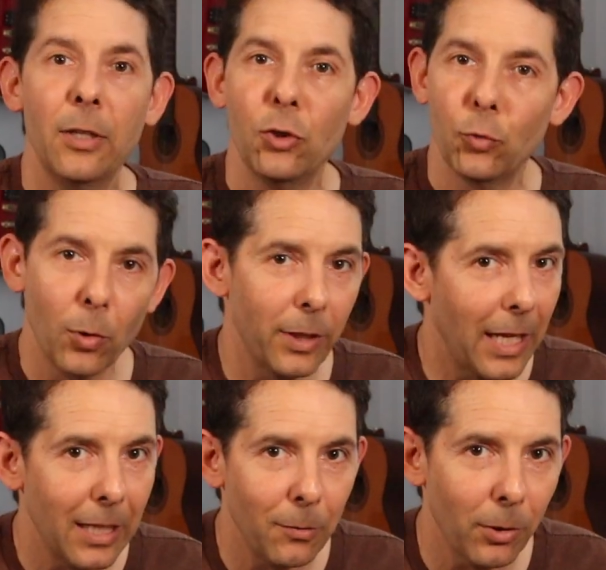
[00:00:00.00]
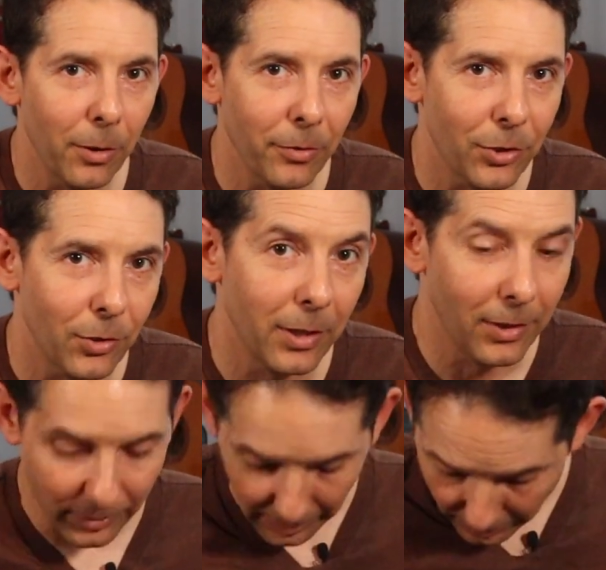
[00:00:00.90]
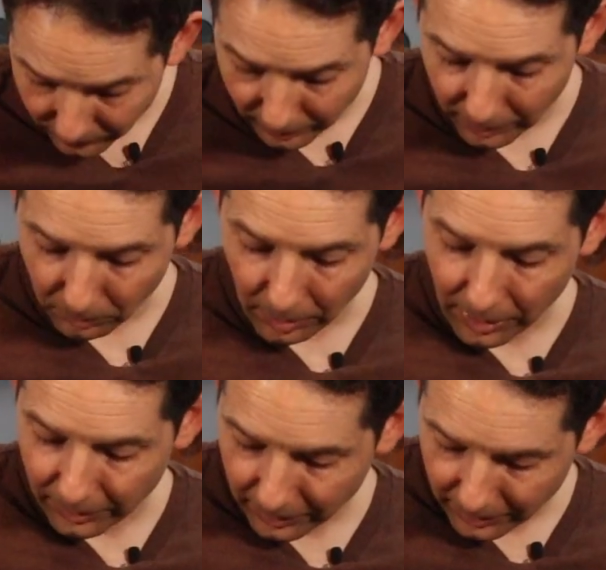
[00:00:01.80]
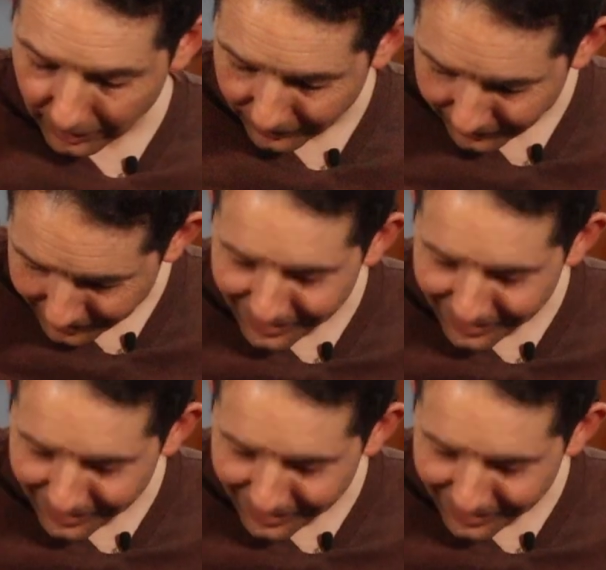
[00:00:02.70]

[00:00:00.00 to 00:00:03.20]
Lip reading: droning any one of those strings. And actually, wow, look at this.